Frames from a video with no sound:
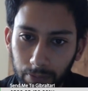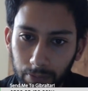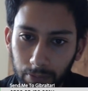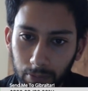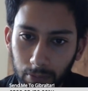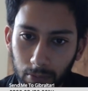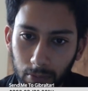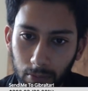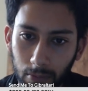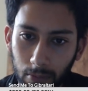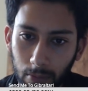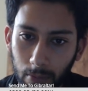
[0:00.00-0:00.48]

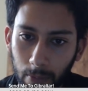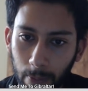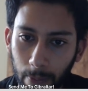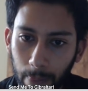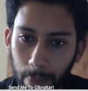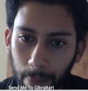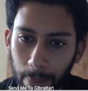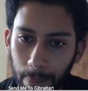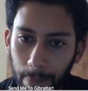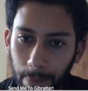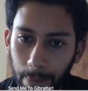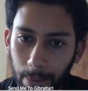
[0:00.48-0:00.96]

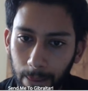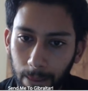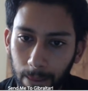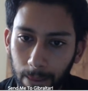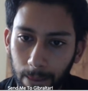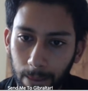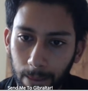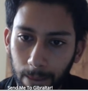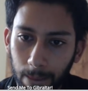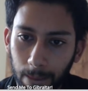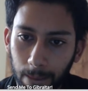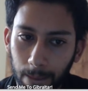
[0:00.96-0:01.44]

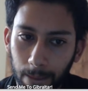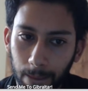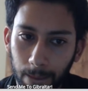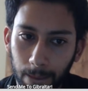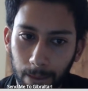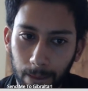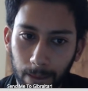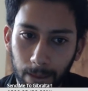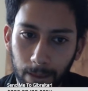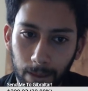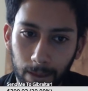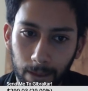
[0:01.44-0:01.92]

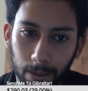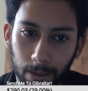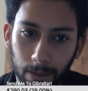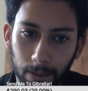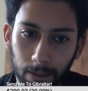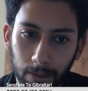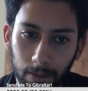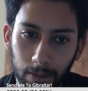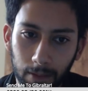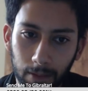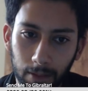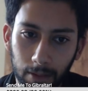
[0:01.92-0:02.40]

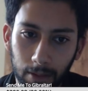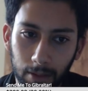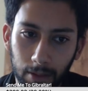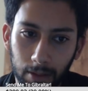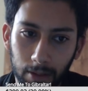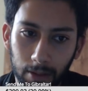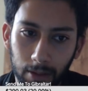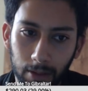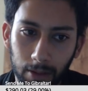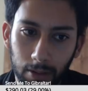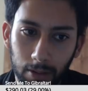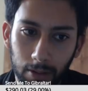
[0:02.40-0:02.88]

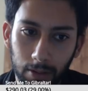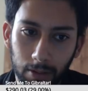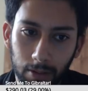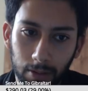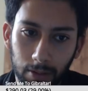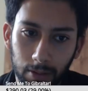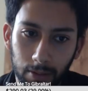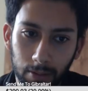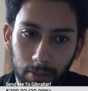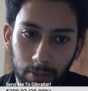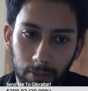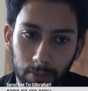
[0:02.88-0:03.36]
(no one is talking)